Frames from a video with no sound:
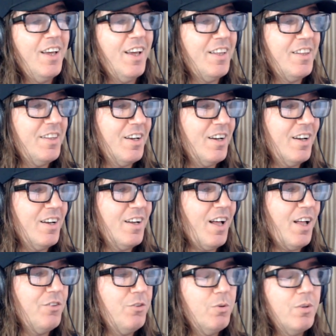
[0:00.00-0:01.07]
and uh,
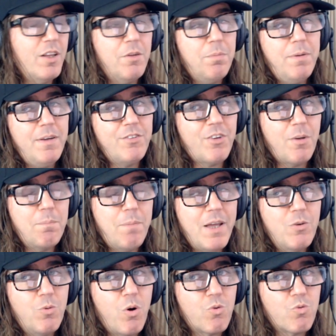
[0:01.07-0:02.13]
I'll do another piece on
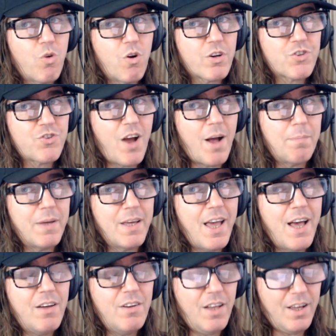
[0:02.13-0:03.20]
Beto O'Rourke dropping
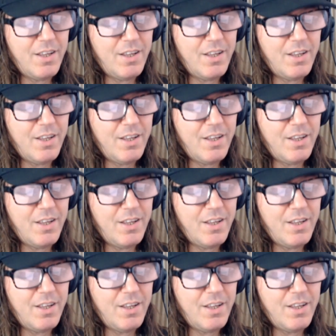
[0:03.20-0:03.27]
out.